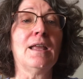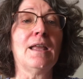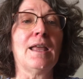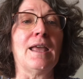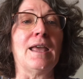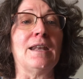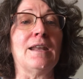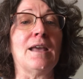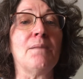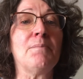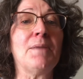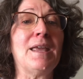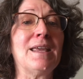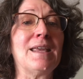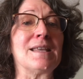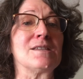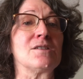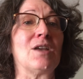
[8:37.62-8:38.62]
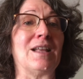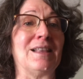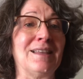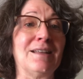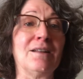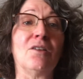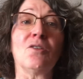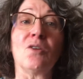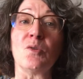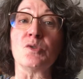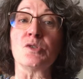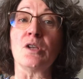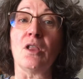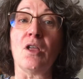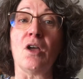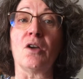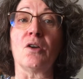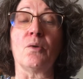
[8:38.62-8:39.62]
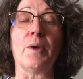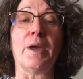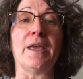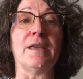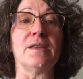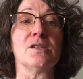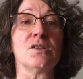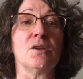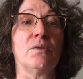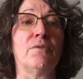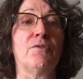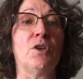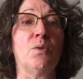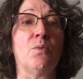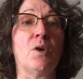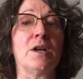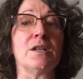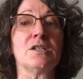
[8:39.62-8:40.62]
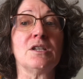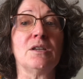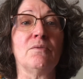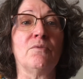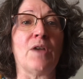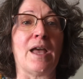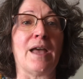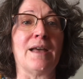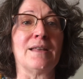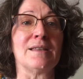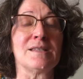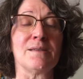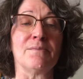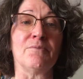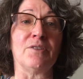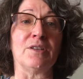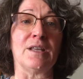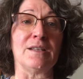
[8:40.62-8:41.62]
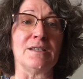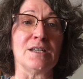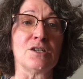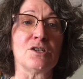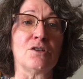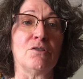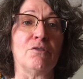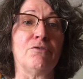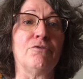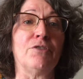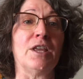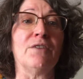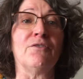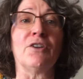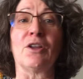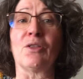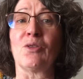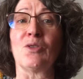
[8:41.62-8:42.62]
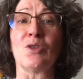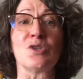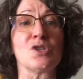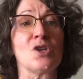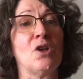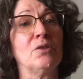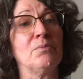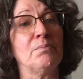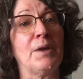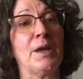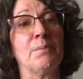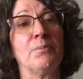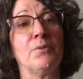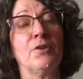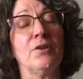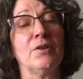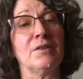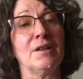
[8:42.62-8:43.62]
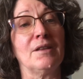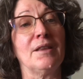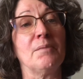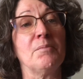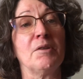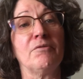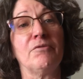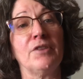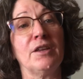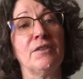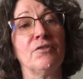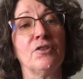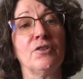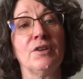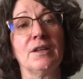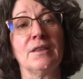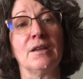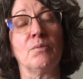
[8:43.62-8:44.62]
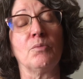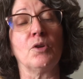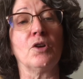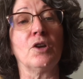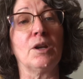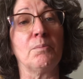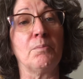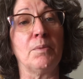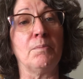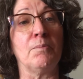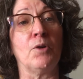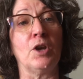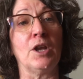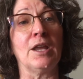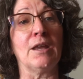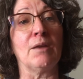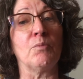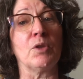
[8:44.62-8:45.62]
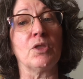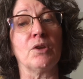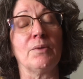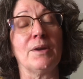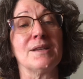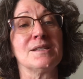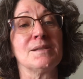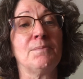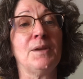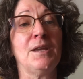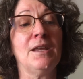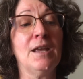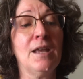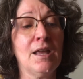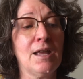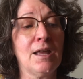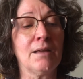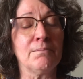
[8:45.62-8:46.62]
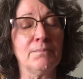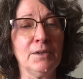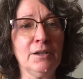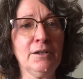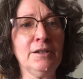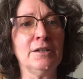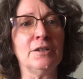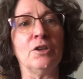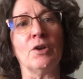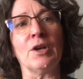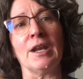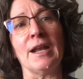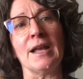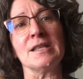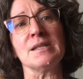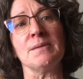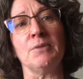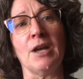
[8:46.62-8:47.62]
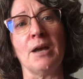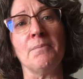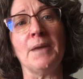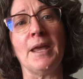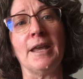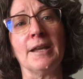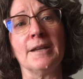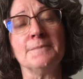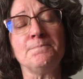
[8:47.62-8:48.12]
And nutmeg goes a long way. So if you want to add some additional flavor other than salt and pepper and the lemon flavoring that we're going to be putting in with the recipe, you can add some nutmeg.